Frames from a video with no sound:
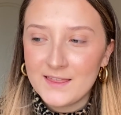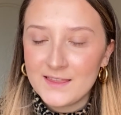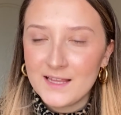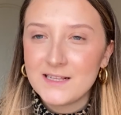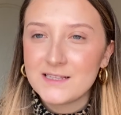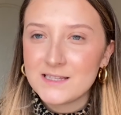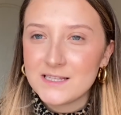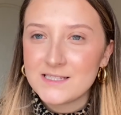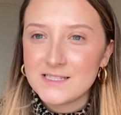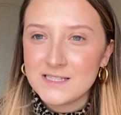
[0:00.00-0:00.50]

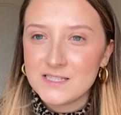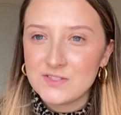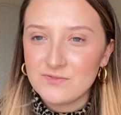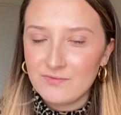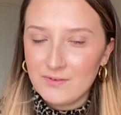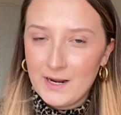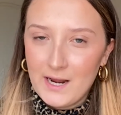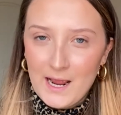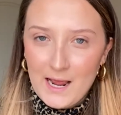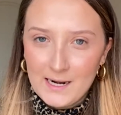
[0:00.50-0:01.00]
this is
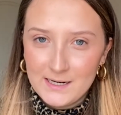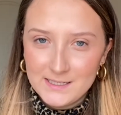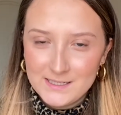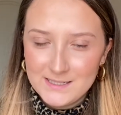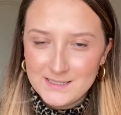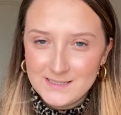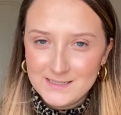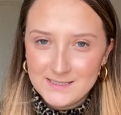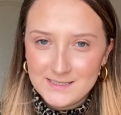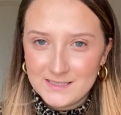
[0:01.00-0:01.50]

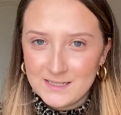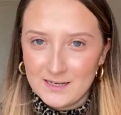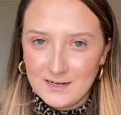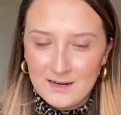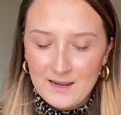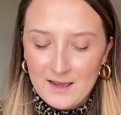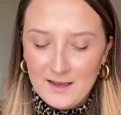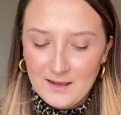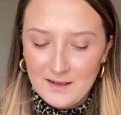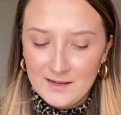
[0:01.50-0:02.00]
Rihanna's
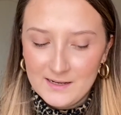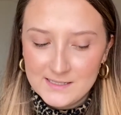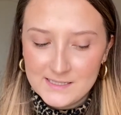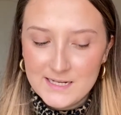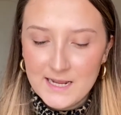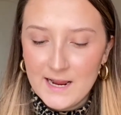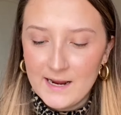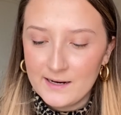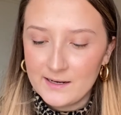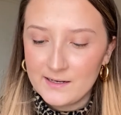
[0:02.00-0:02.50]

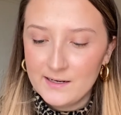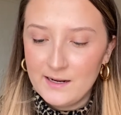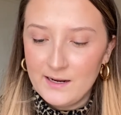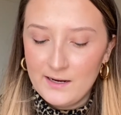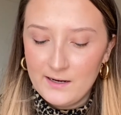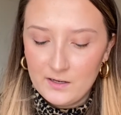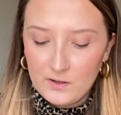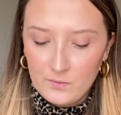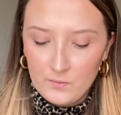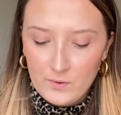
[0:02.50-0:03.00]
technique,
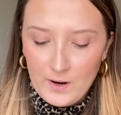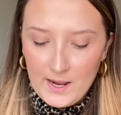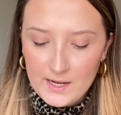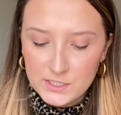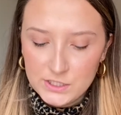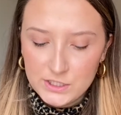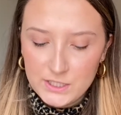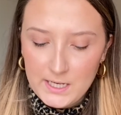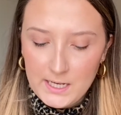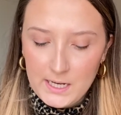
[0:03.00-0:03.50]
where
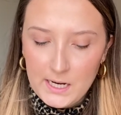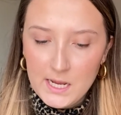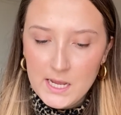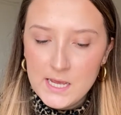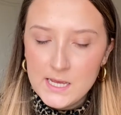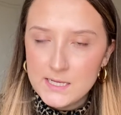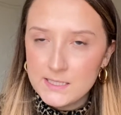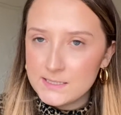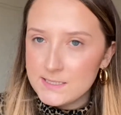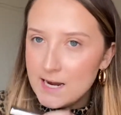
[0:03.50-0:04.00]
she
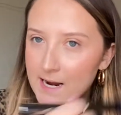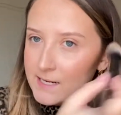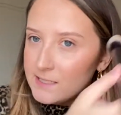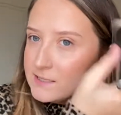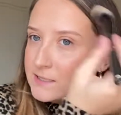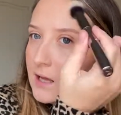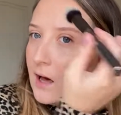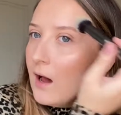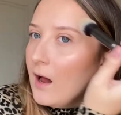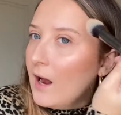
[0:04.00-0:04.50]
takes the
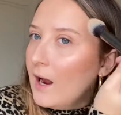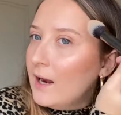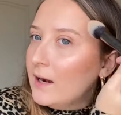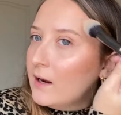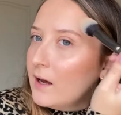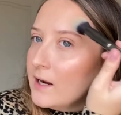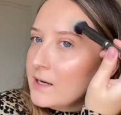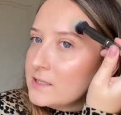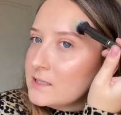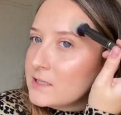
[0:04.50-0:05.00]

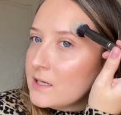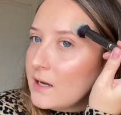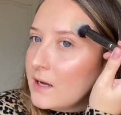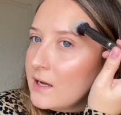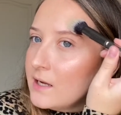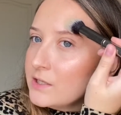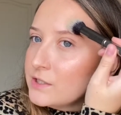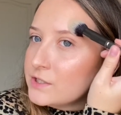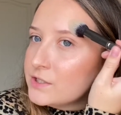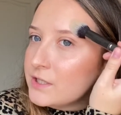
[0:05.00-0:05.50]
highlighter
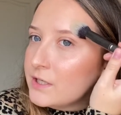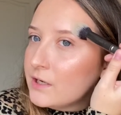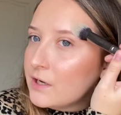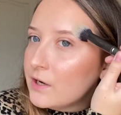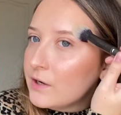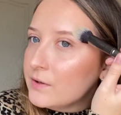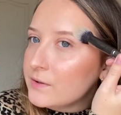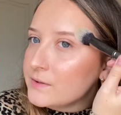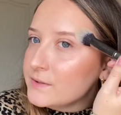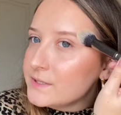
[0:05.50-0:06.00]
and she
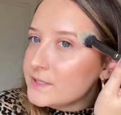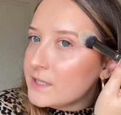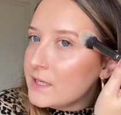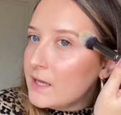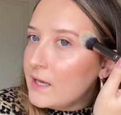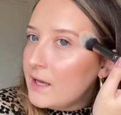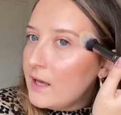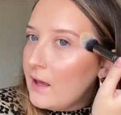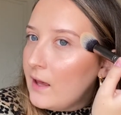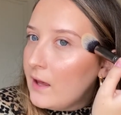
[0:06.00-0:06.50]
goes
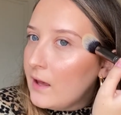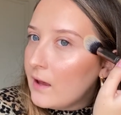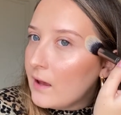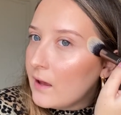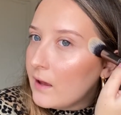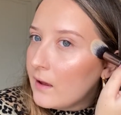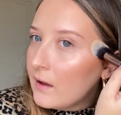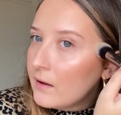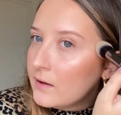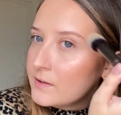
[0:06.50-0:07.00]

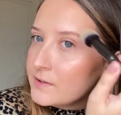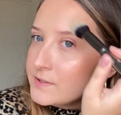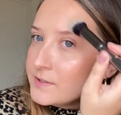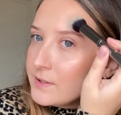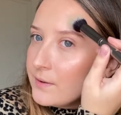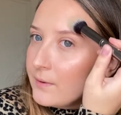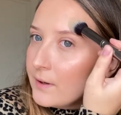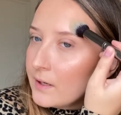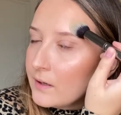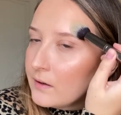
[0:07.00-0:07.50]
here, so
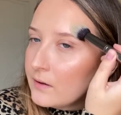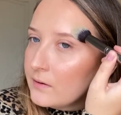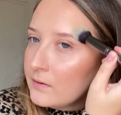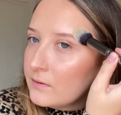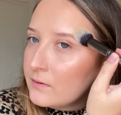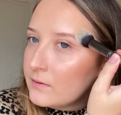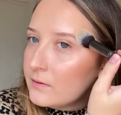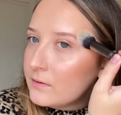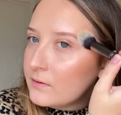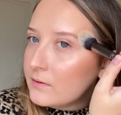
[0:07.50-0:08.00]
it
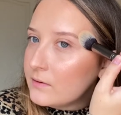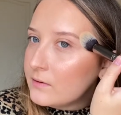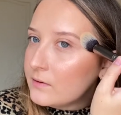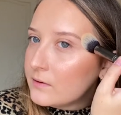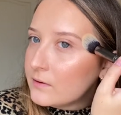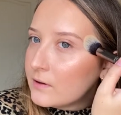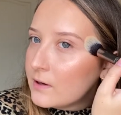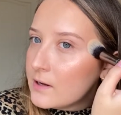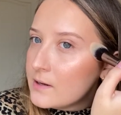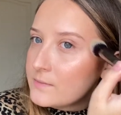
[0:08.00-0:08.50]

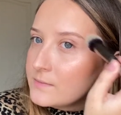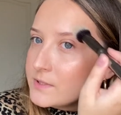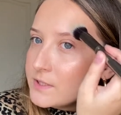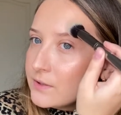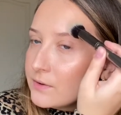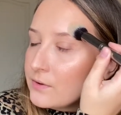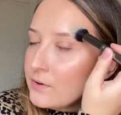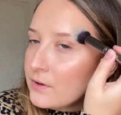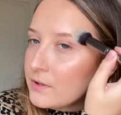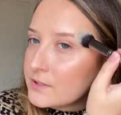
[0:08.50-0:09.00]
comes
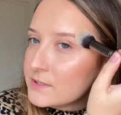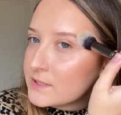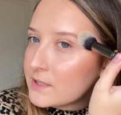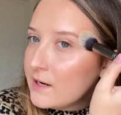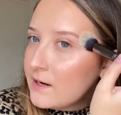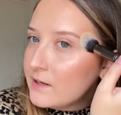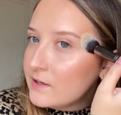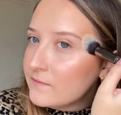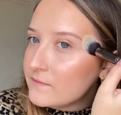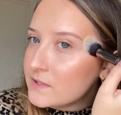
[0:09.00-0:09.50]
across
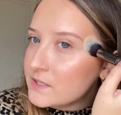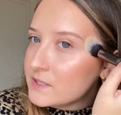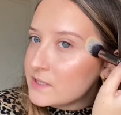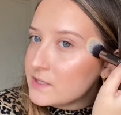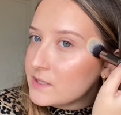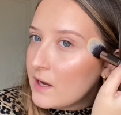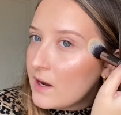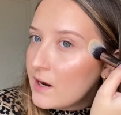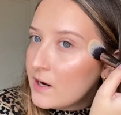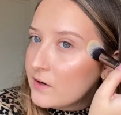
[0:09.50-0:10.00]
kind of the
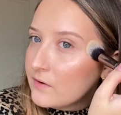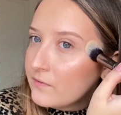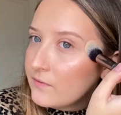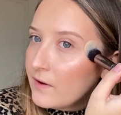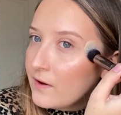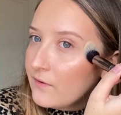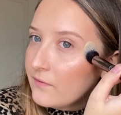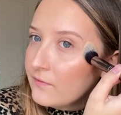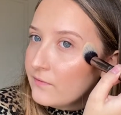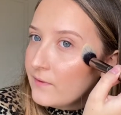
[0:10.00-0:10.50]
side of
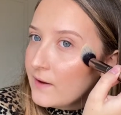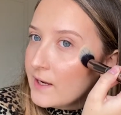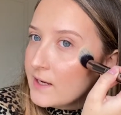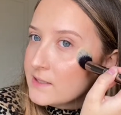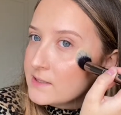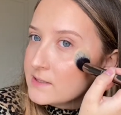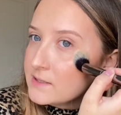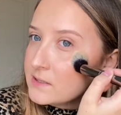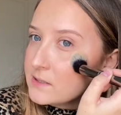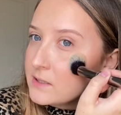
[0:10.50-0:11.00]
her
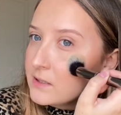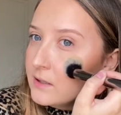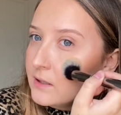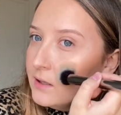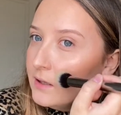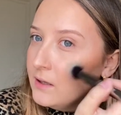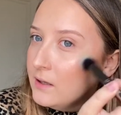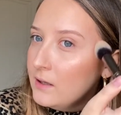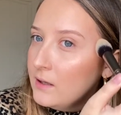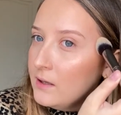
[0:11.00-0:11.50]
face
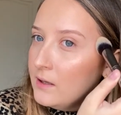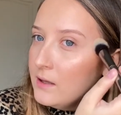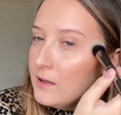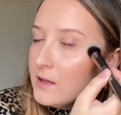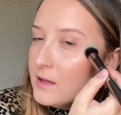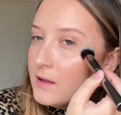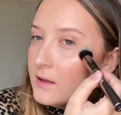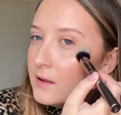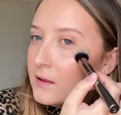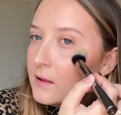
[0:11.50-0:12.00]

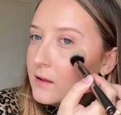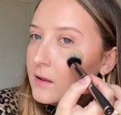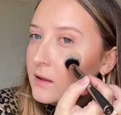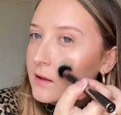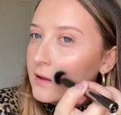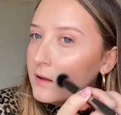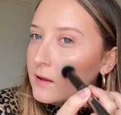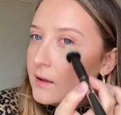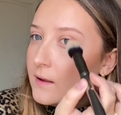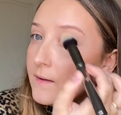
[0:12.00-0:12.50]

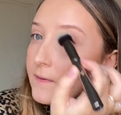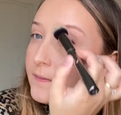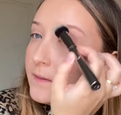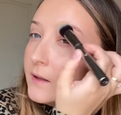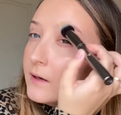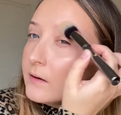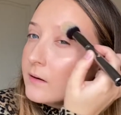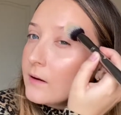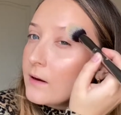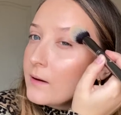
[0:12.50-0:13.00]
and
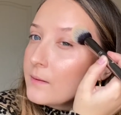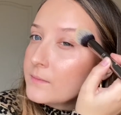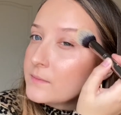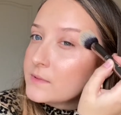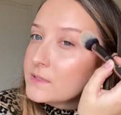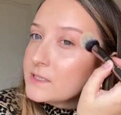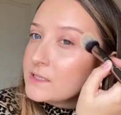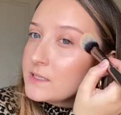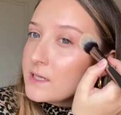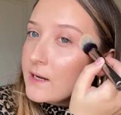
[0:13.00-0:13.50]
then
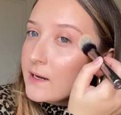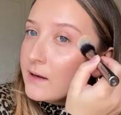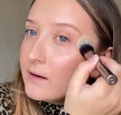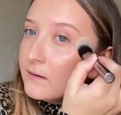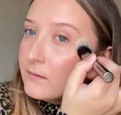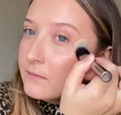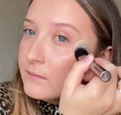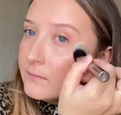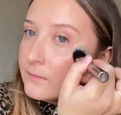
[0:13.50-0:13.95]
comes down,